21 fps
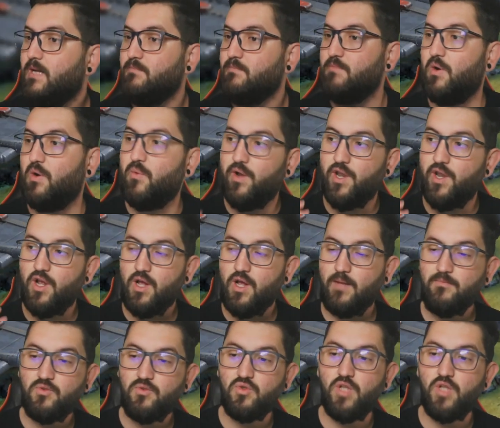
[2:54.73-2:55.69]
But when it
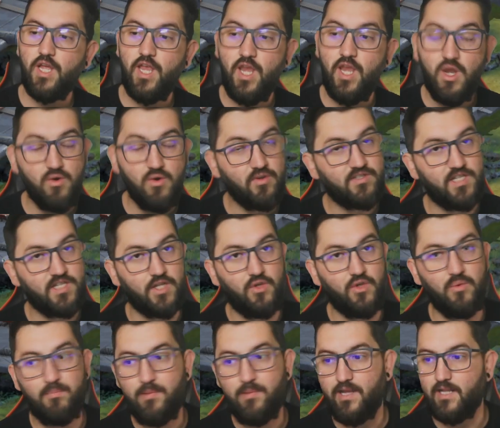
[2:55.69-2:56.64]
comes to the heroes
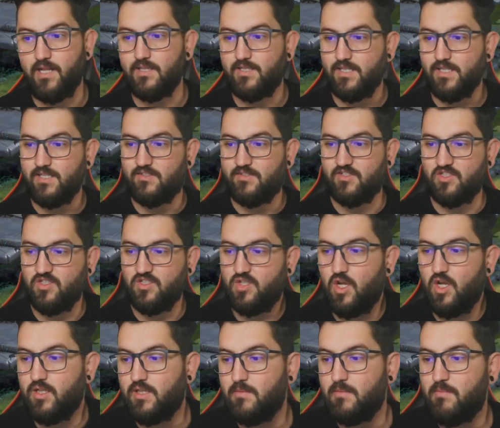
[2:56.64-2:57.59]
that you build, it's not